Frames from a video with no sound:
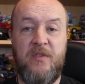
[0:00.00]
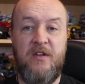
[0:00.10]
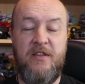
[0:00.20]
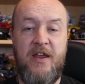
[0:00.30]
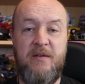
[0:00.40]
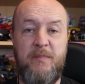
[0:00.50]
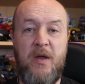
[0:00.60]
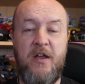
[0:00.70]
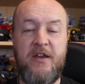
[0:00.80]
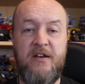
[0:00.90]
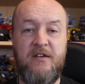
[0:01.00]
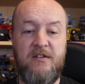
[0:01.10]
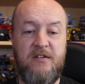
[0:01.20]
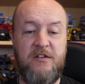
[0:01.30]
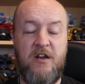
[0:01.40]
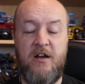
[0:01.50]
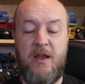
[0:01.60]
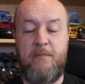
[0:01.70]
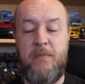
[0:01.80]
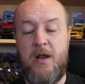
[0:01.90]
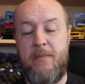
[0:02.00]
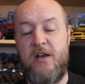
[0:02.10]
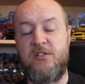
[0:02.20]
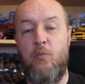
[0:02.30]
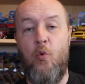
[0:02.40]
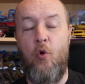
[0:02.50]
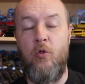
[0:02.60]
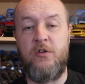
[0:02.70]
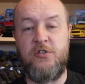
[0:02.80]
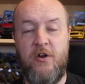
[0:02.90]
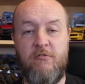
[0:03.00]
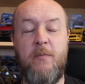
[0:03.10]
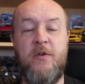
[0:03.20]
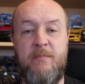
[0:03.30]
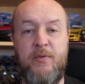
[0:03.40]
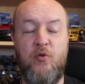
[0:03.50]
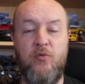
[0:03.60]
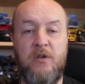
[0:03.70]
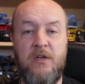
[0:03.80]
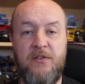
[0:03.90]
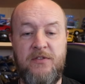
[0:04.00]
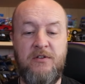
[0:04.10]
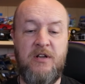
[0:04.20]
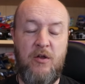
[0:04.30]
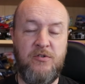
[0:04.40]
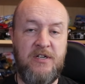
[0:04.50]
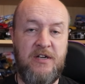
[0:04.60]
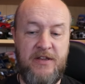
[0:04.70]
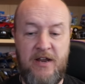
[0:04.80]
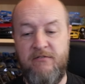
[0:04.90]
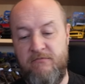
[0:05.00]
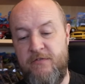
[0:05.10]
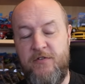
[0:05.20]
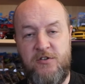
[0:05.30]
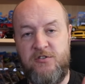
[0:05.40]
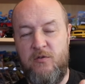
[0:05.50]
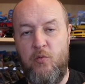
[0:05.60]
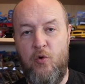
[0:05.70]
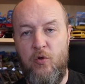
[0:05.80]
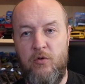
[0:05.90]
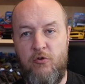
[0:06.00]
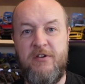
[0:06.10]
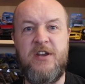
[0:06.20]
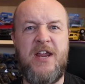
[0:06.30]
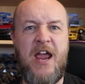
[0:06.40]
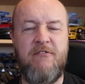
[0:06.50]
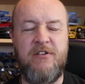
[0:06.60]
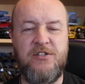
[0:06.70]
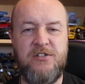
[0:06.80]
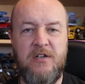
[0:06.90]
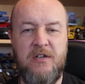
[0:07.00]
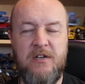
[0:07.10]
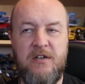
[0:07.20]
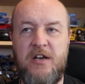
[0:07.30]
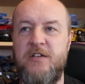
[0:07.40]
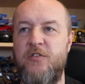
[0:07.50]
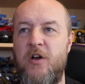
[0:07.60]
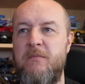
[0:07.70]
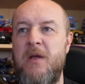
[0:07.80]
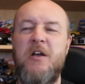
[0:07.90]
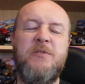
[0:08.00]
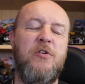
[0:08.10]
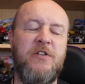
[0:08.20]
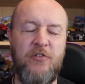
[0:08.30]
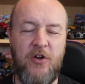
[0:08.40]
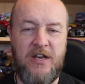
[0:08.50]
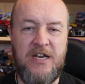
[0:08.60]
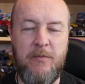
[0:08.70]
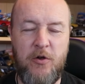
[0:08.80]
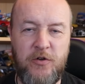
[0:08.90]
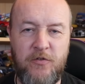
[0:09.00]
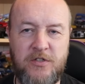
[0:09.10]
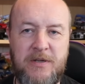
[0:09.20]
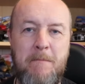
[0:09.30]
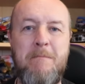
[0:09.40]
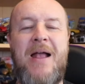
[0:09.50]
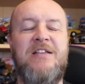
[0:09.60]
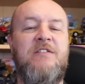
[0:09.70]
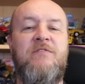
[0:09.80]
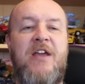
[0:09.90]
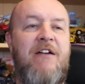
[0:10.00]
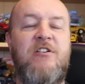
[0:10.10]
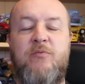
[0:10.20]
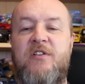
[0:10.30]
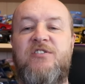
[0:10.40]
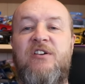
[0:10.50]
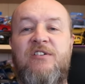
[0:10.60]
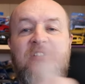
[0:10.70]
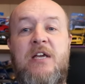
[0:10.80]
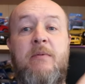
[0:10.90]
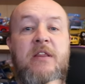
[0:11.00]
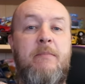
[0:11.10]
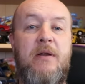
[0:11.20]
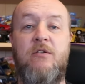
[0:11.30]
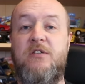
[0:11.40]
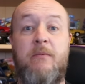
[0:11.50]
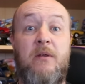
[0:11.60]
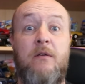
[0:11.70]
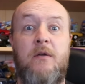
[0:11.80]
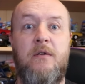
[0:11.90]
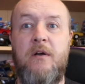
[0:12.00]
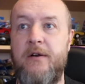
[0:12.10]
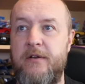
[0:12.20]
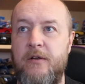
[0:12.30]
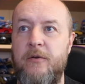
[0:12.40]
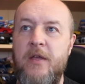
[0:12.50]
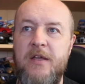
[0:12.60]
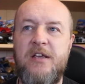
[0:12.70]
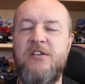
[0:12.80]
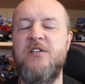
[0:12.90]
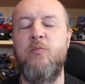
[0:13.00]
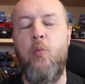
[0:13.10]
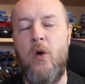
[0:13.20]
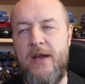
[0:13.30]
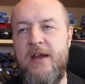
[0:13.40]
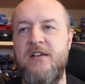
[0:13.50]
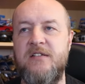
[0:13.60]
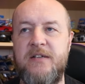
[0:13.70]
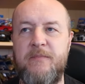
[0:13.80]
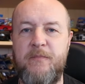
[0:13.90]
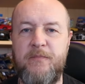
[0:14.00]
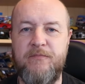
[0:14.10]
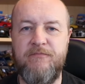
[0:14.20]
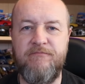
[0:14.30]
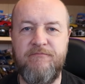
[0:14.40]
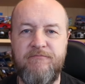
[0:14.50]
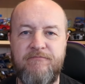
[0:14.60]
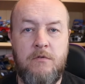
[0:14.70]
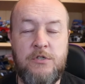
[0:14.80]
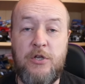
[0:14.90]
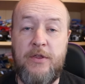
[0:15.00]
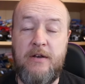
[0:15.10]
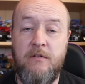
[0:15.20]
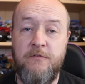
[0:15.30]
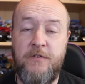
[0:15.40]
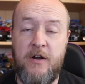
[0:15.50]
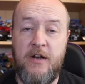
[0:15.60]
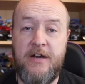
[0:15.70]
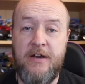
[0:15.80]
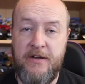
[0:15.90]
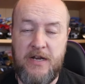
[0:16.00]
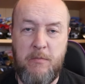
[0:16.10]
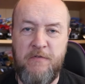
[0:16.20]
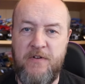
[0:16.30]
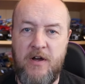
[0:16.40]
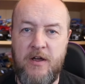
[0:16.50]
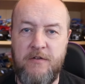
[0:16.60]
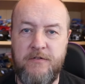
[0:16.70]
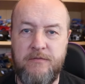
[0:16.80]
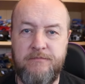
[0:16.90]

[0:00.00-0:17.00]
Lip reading: And then parking, you can't park up against a wall because you've got to open your boot, close it, and then reverse to the wall, or in your garage. Unless you've got, I suppose if you've got a limo, you've got some massive garage with a turntable in the middle or something. I don't know. It's just weird, isn't it? So then, finally, number 5.